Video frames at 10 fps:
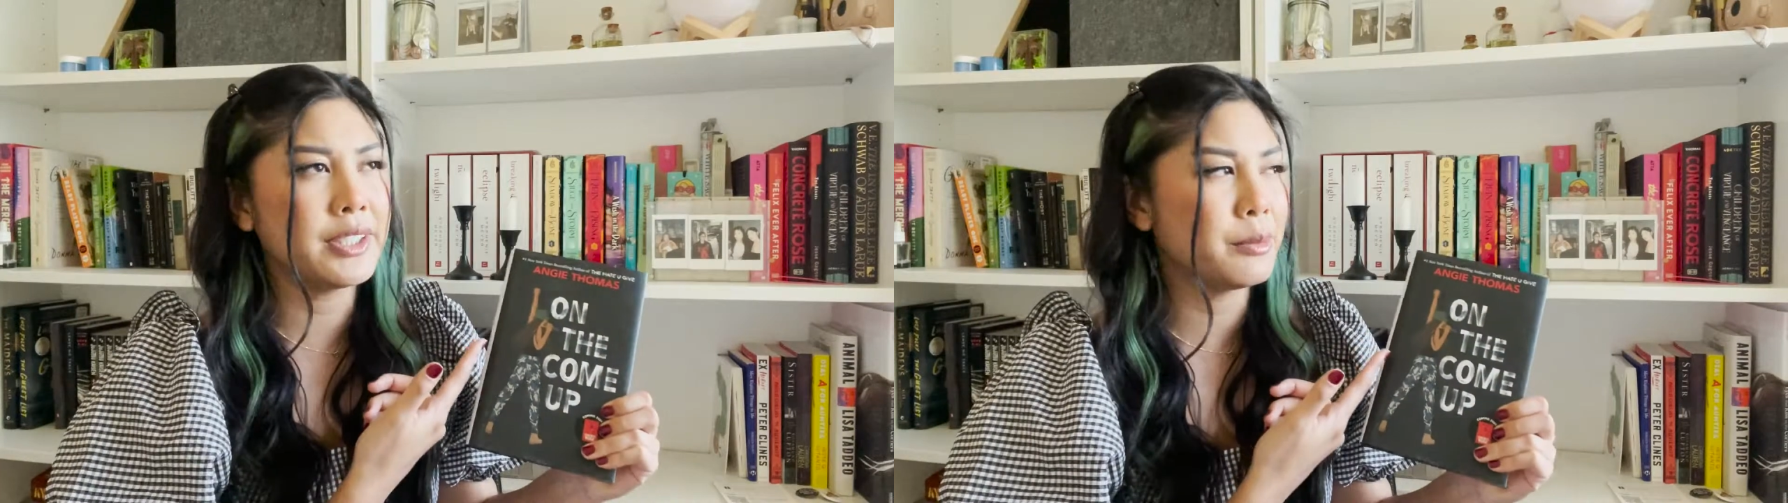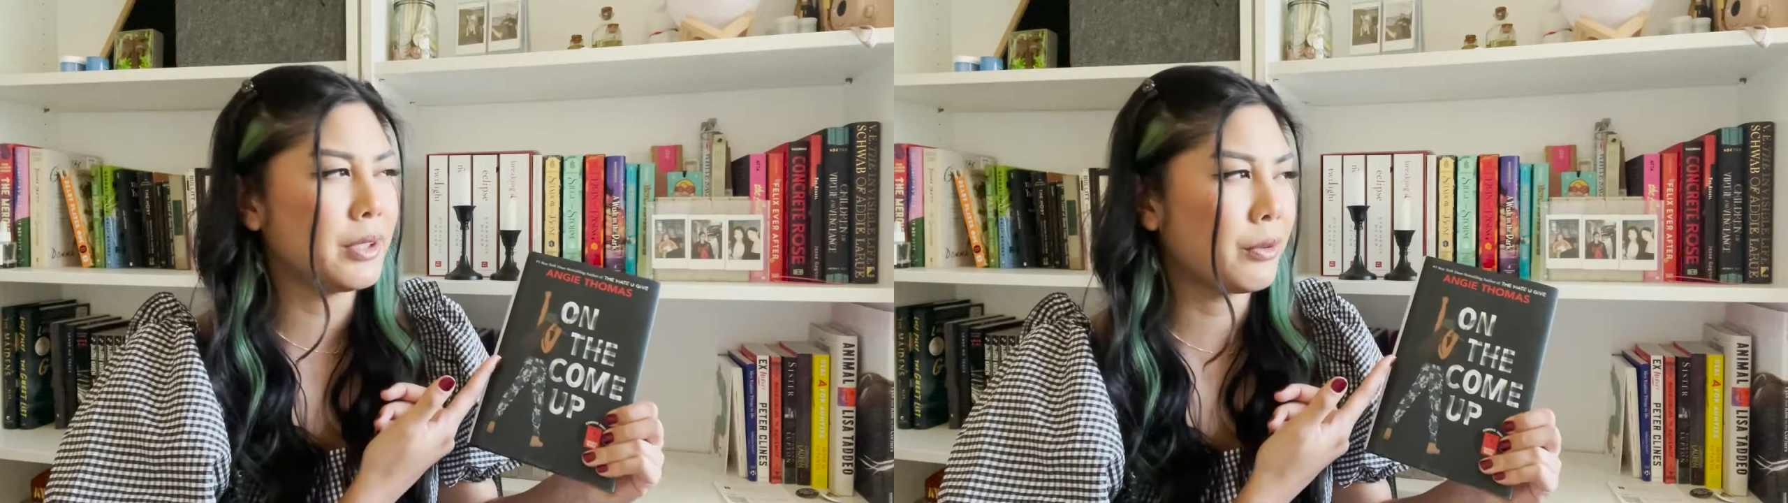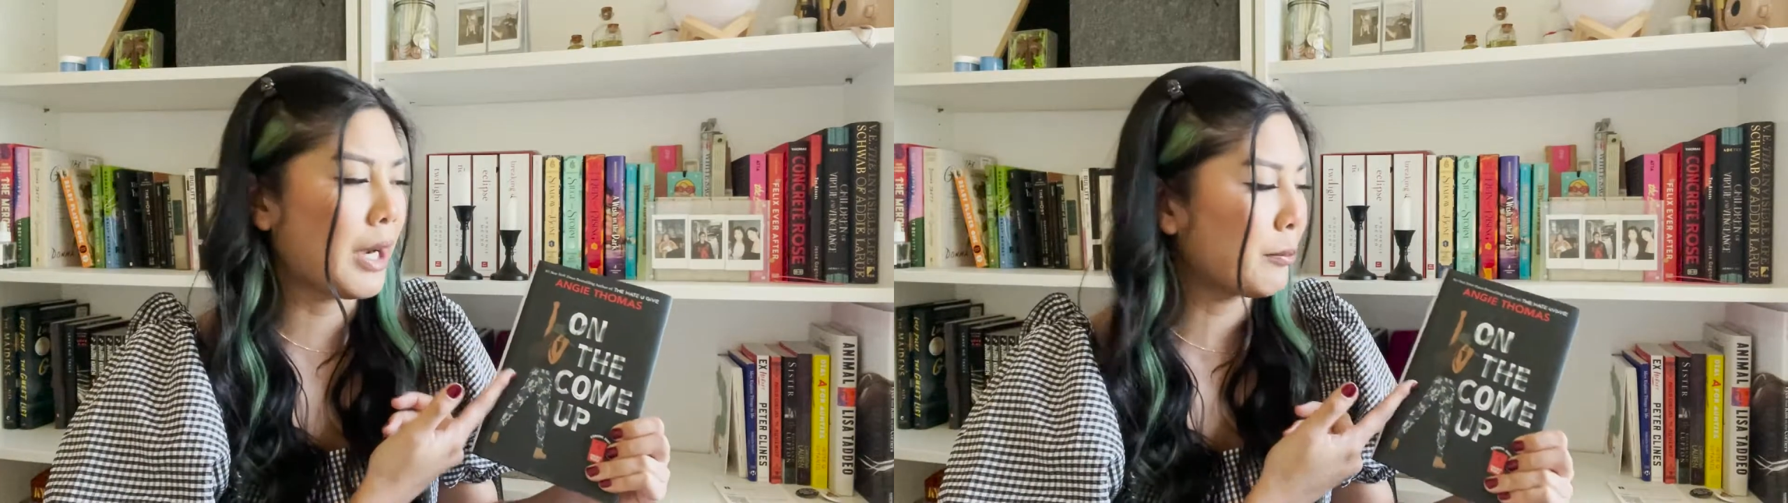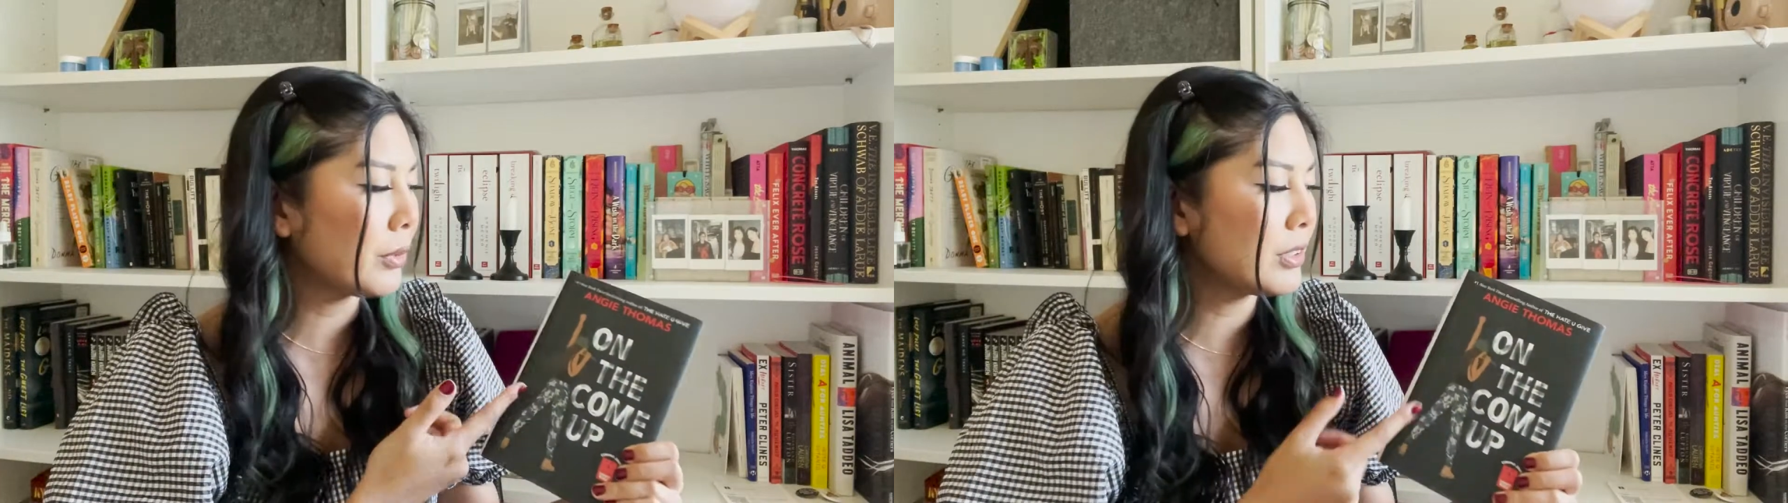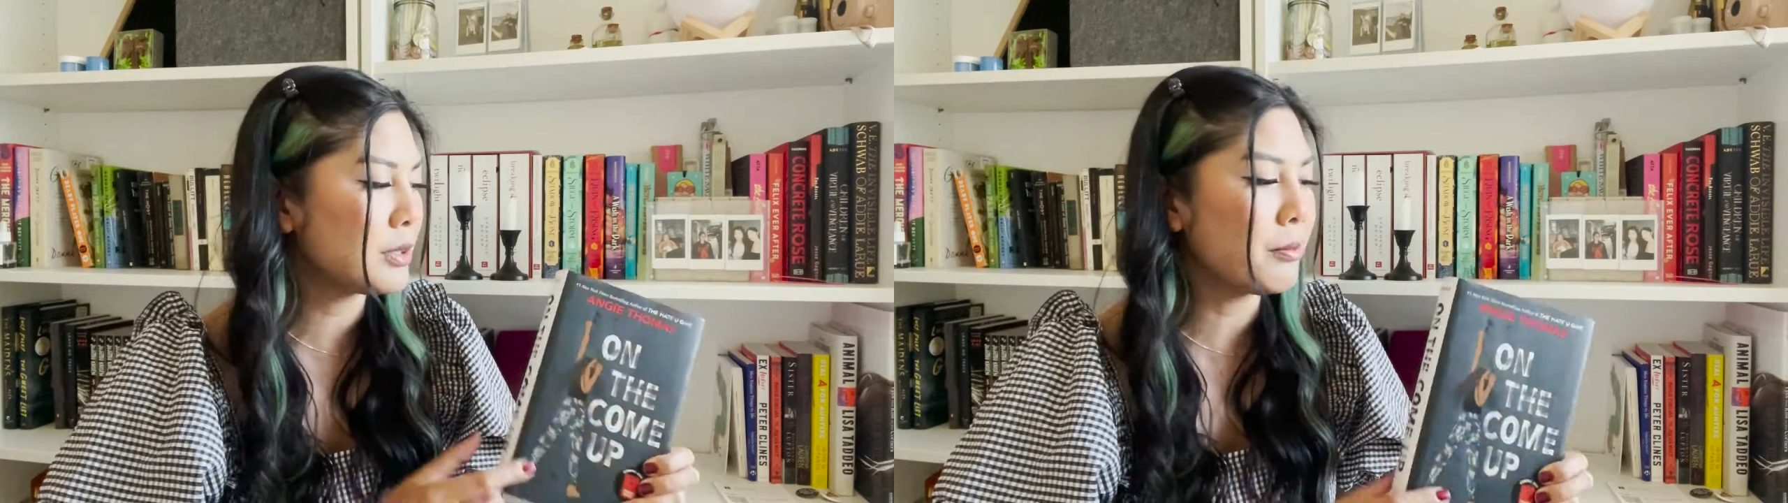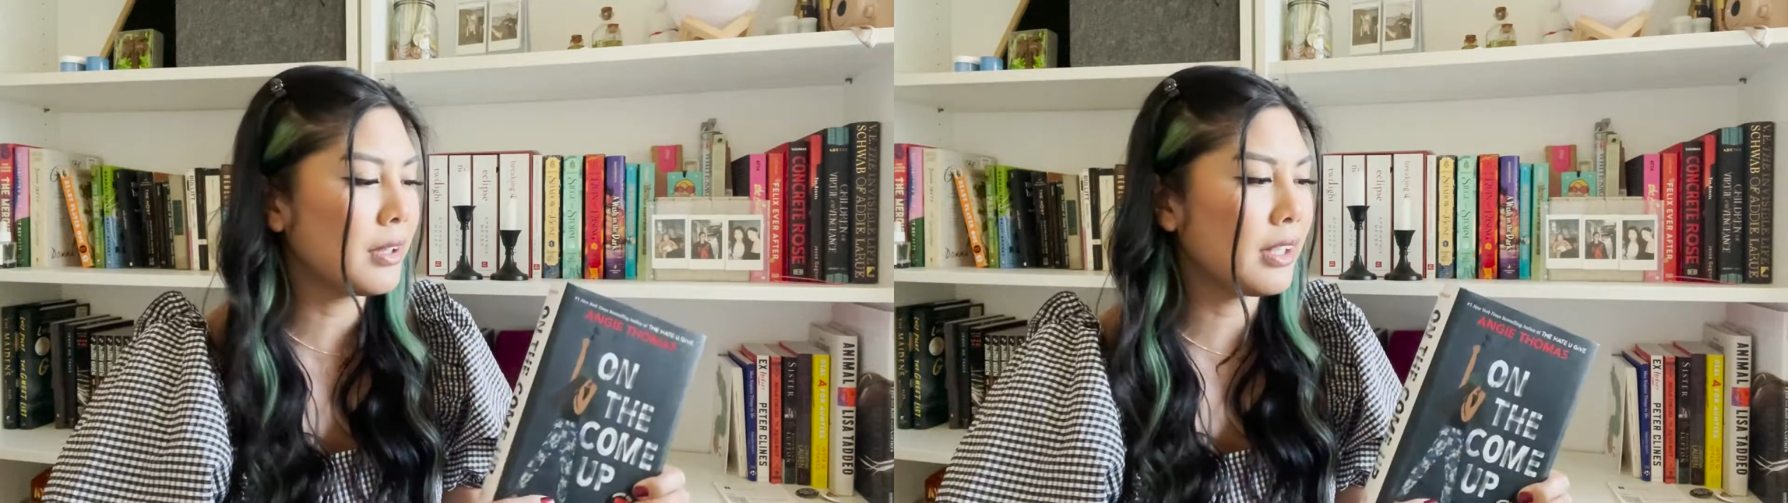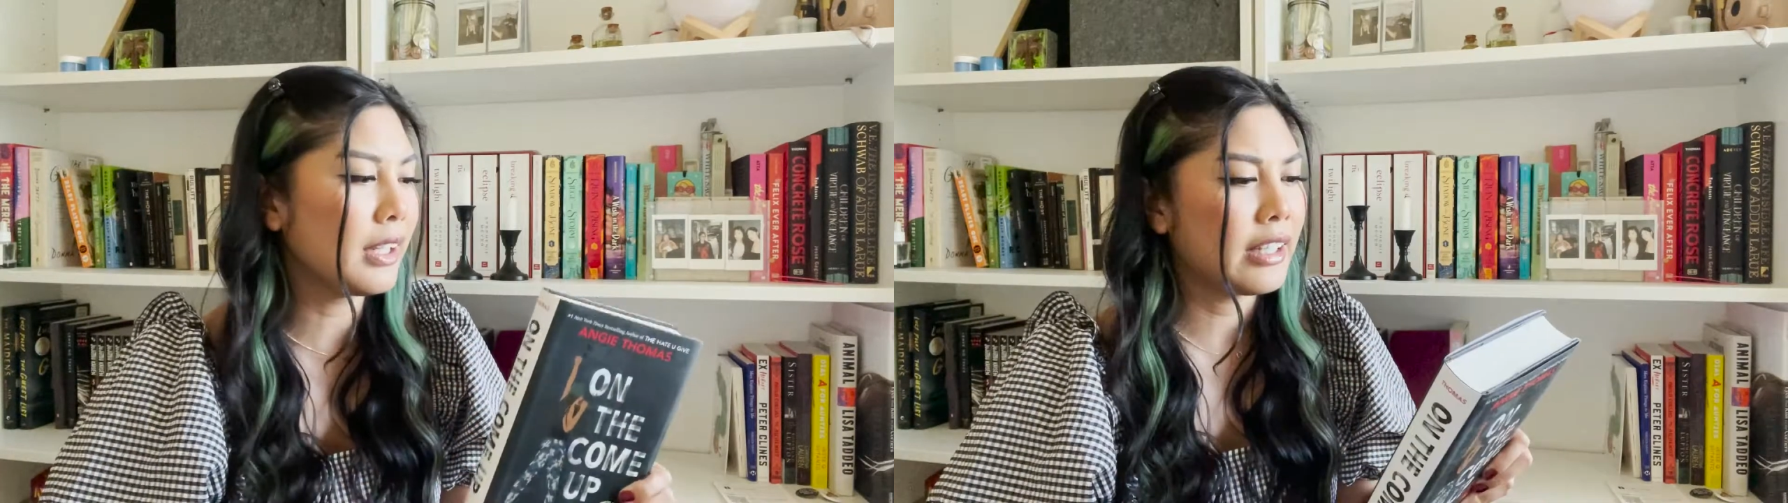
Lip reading: to be a rapper or something,